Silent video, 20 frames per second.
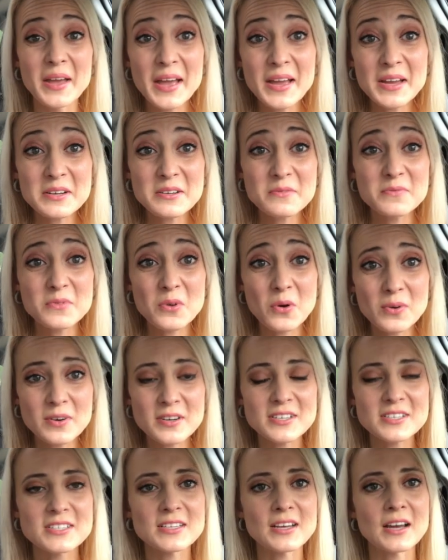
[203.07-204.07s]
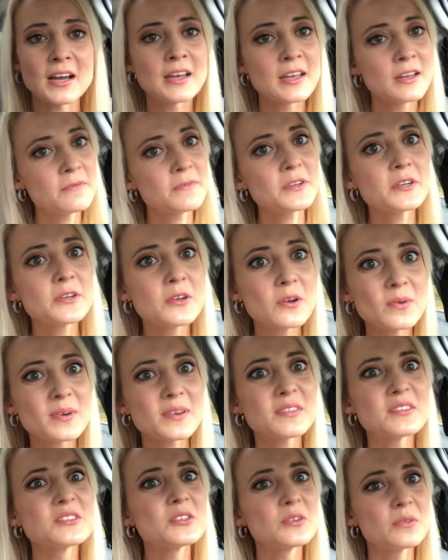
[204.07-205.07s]
And of course, if you're
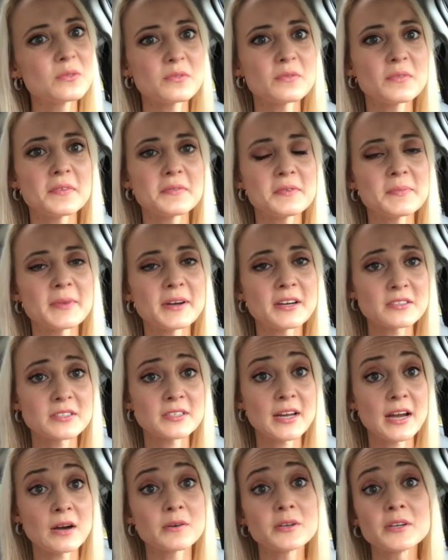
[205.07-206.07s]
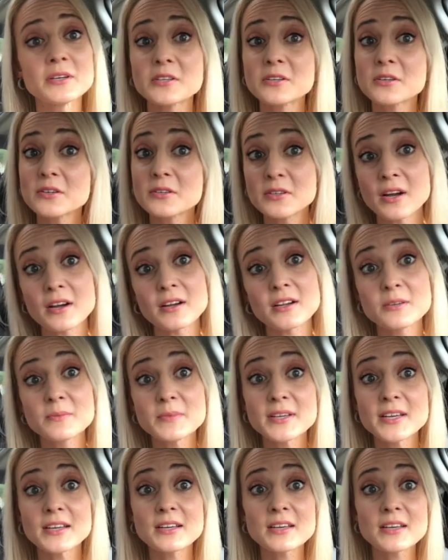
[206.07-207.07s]
going the 250 miles an hour, you're not going
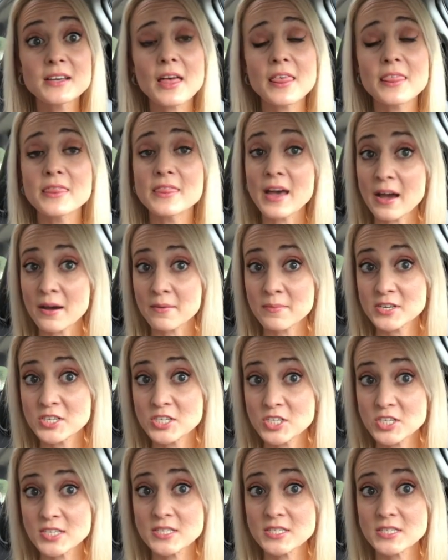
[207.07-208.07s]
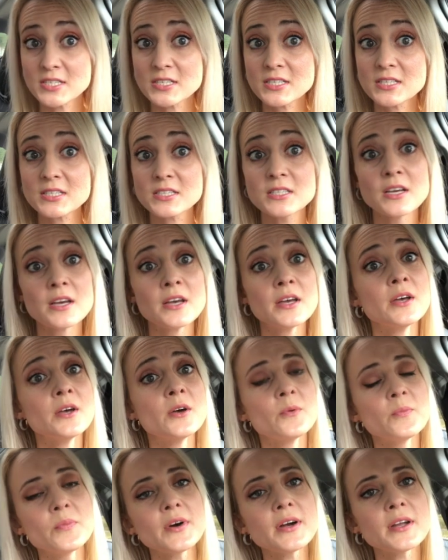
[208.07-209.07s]
to be getting that much distance,
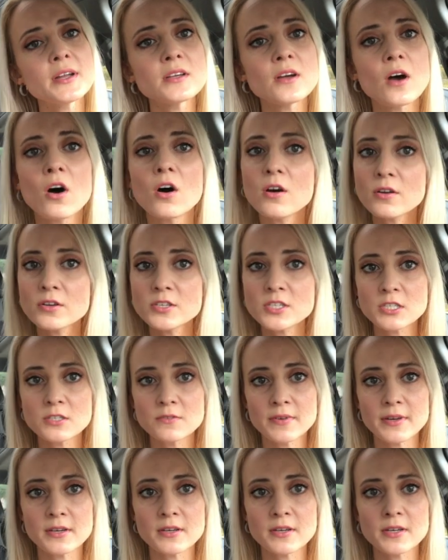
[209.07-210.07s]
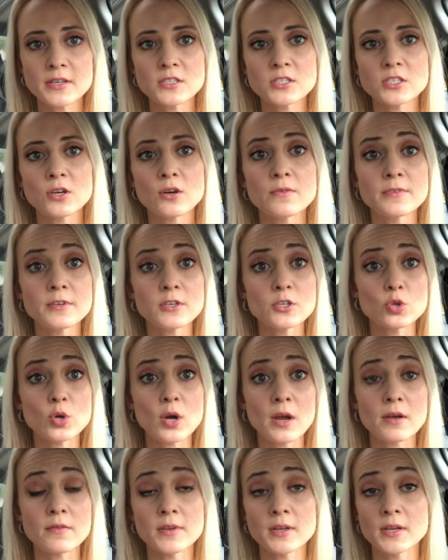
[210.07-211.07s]
but it all just varies. So if you're
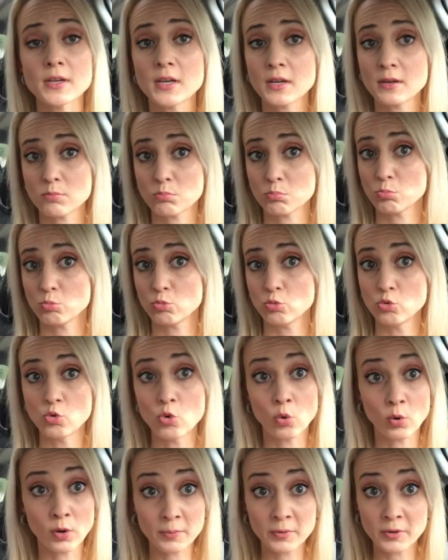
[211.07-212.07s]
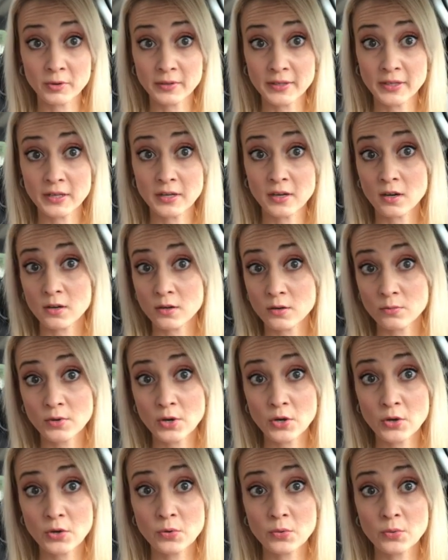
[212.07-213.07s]
driving it normally on a
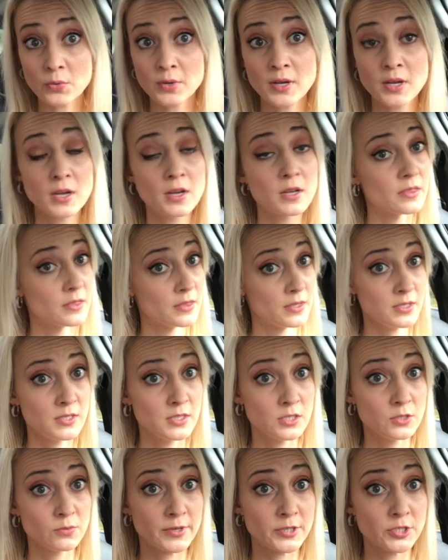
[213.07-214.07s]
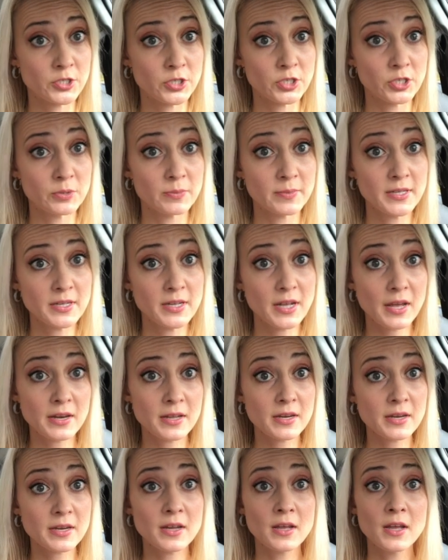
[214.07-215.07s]
road, this is what you're going to be
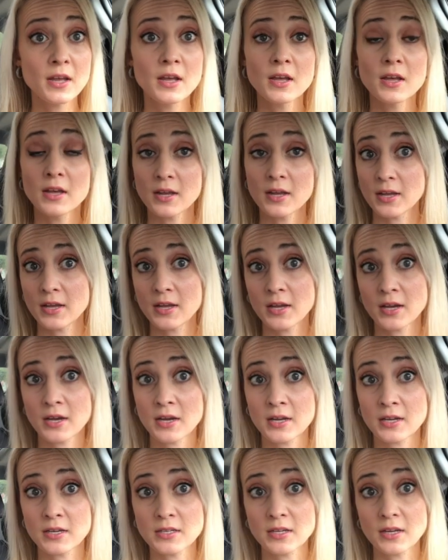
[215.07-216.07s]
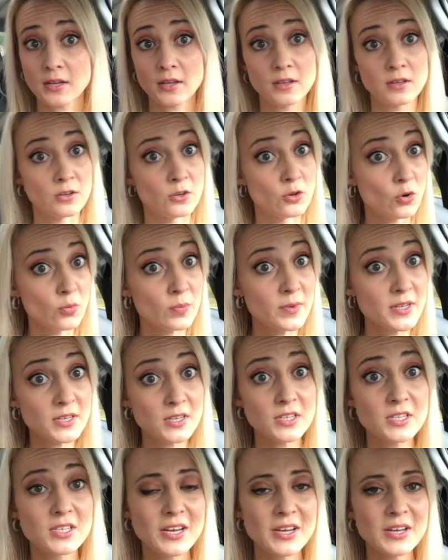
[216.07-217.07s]
getting, and you'll be
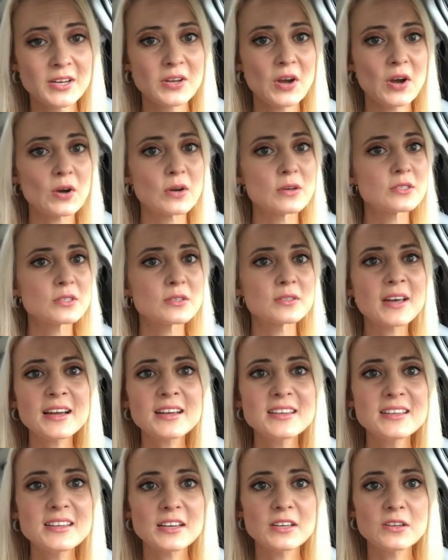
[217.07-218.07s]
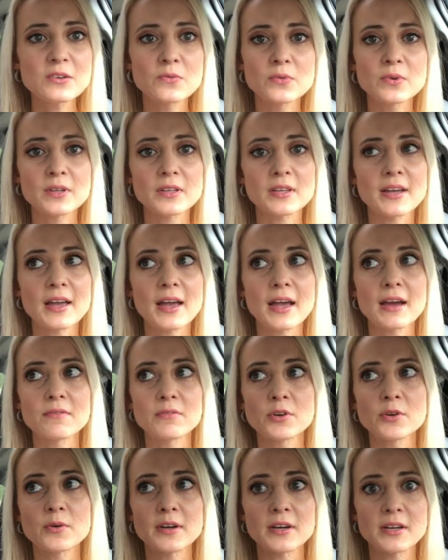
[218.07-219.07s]
good to go. So that can get you really
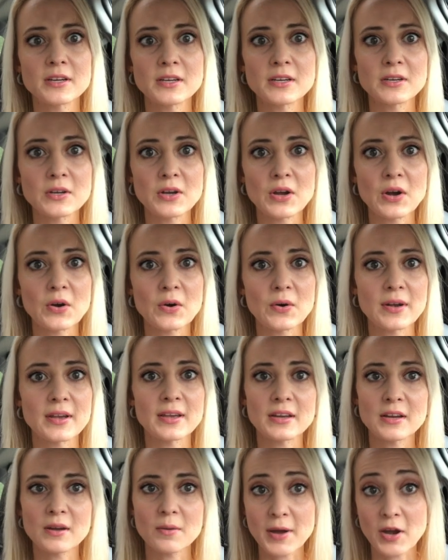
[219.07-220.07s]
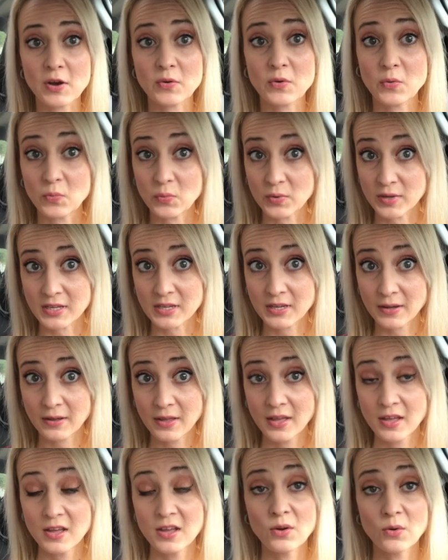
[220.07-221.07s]
everywhere you need to go in about a
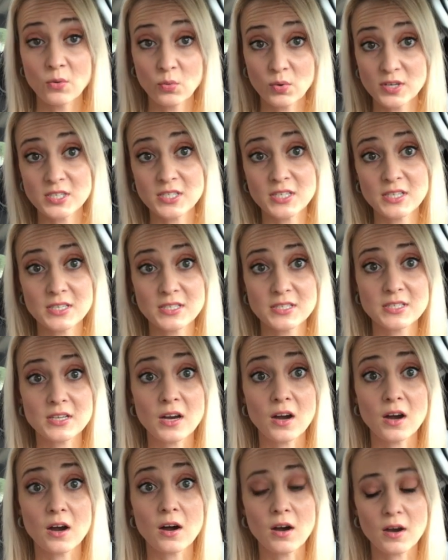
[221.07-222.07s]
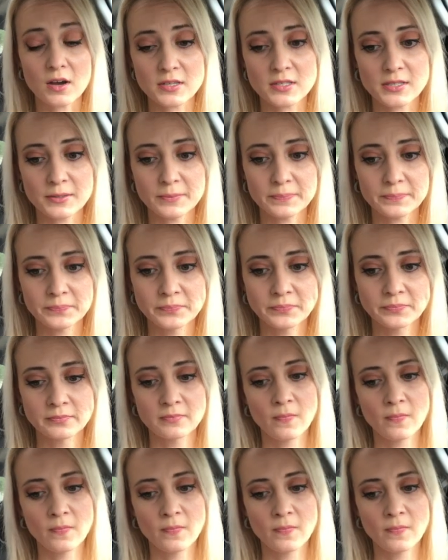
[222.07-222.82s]
week, which is awesome.